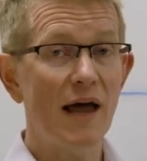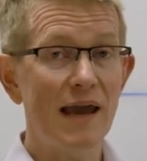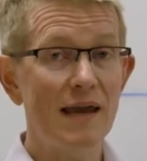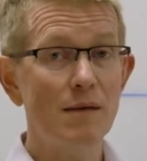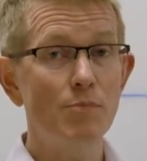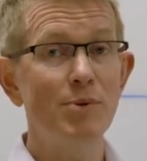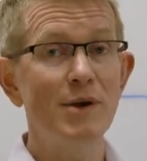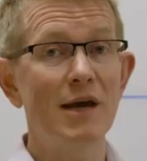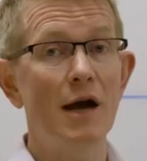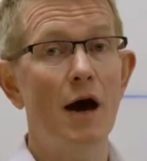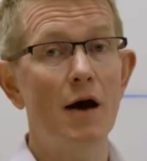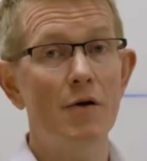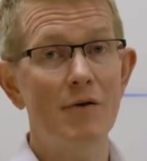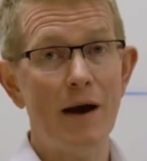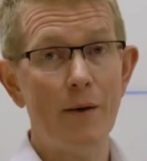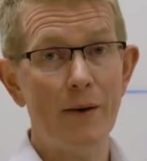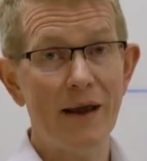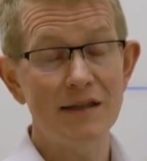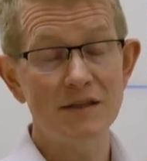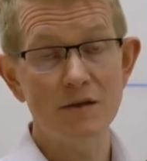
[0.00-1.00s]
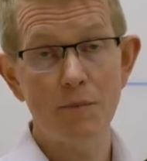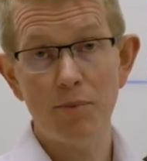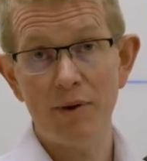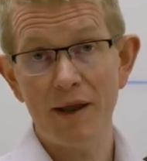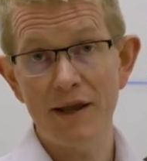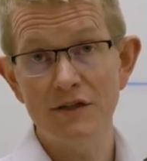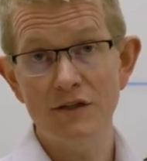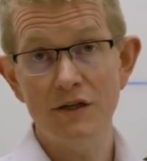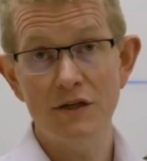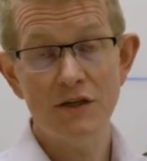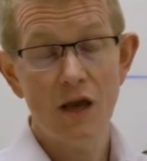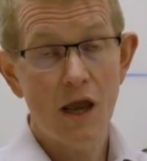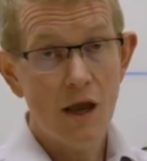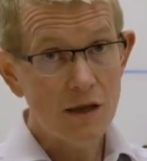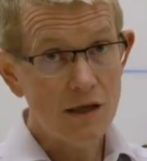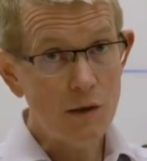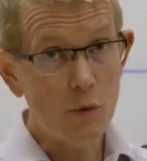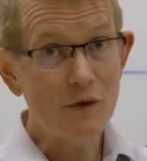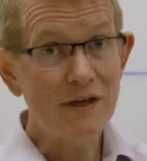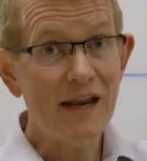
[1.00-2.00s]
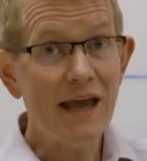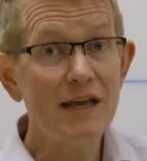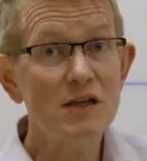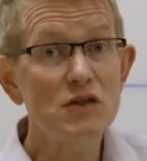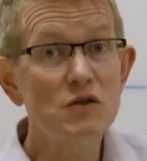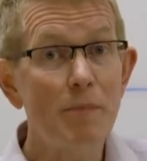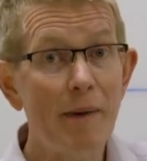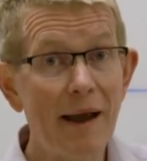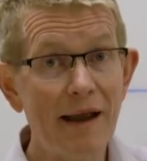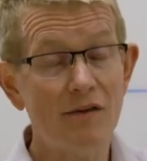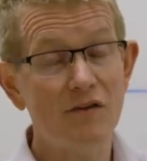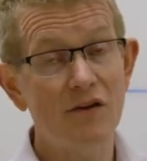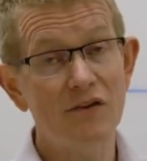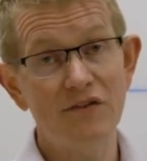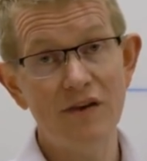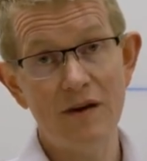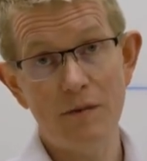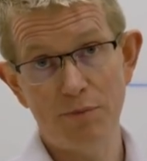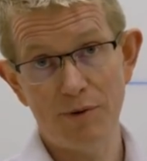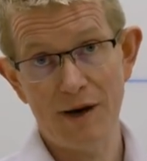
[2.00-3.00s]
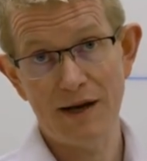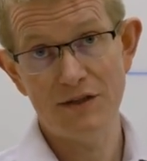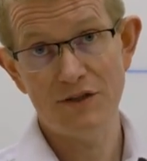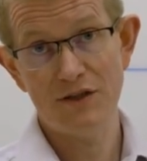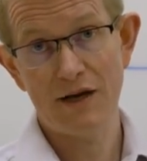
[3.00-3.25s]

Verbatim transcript: A P R out into places you wouldn't expect to see brain